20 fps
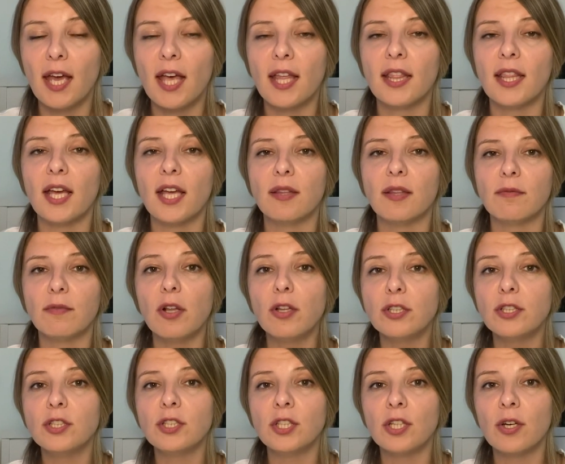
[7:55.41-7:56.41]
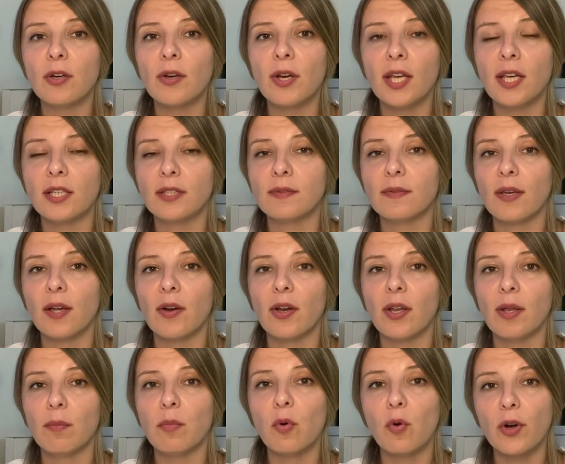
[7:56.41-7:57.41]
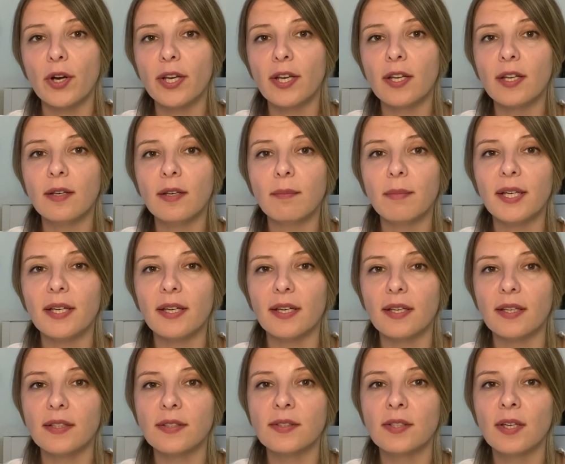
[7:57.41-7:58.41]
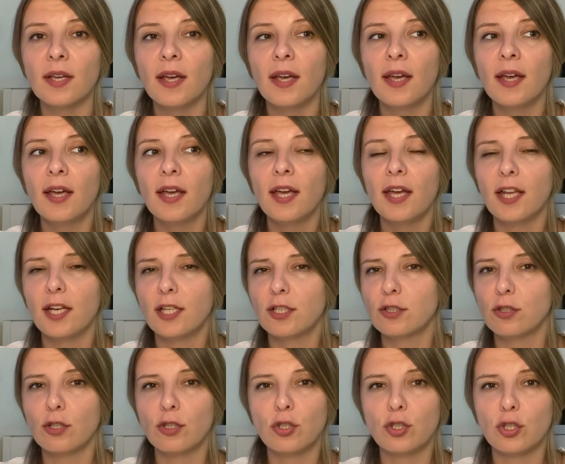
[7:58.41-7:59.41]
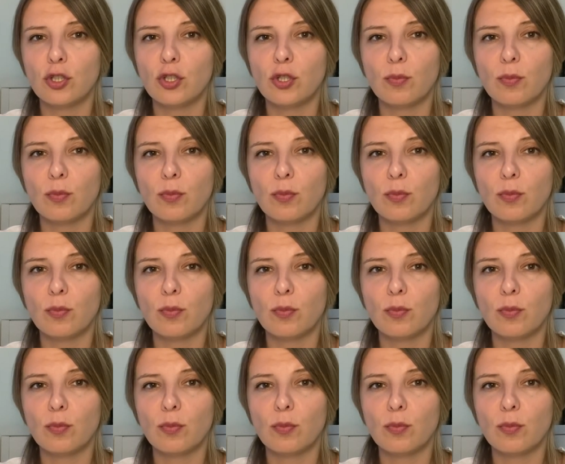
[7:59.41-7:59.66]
And that volunteering is very important, because it is not just